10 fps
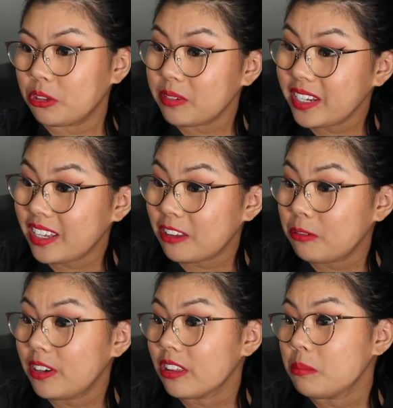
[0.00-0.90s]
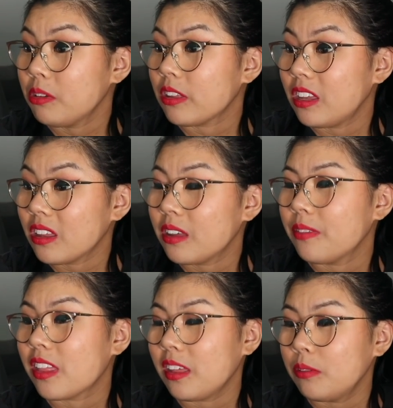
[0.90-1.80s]
20, what is the most
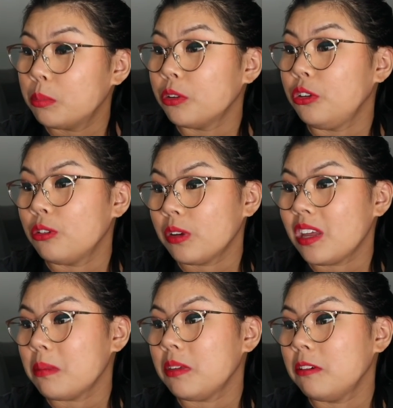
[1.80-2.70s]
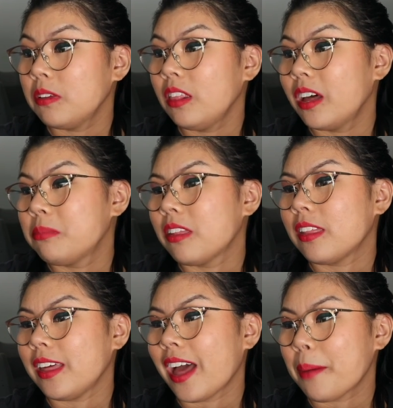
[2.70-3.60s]
inconceivable dream you would love to
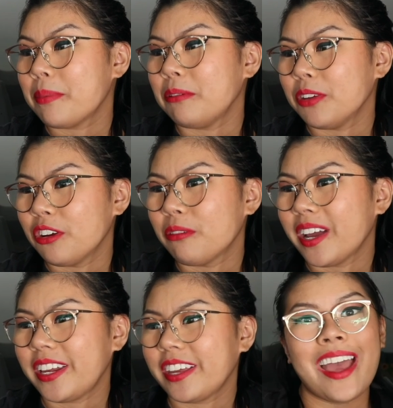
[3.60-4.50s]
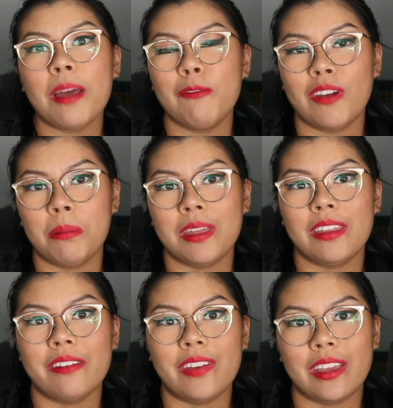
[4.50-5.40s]
see happen with your writing? I have family
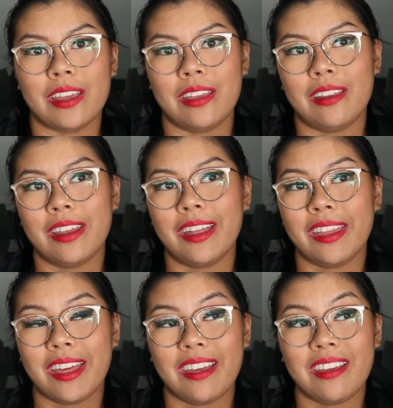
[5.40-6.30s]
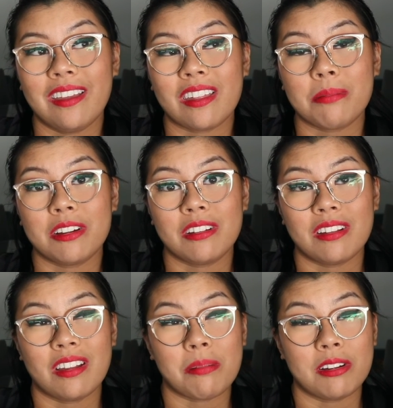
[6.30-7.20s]
living in LA, especially
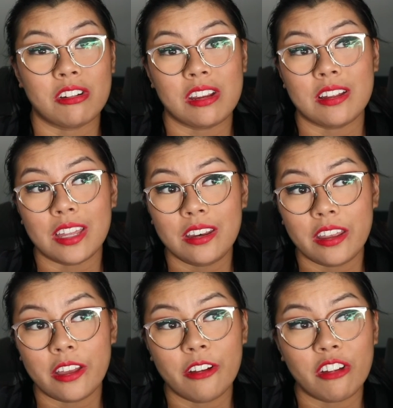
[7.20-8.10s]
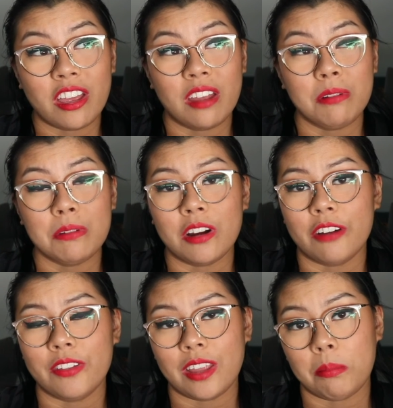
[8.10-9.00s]
especially Glendale, and we would
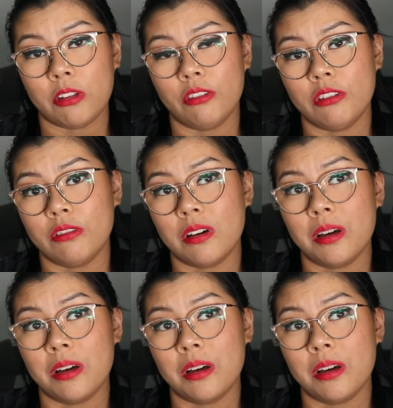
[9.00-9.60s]
oftentimes go to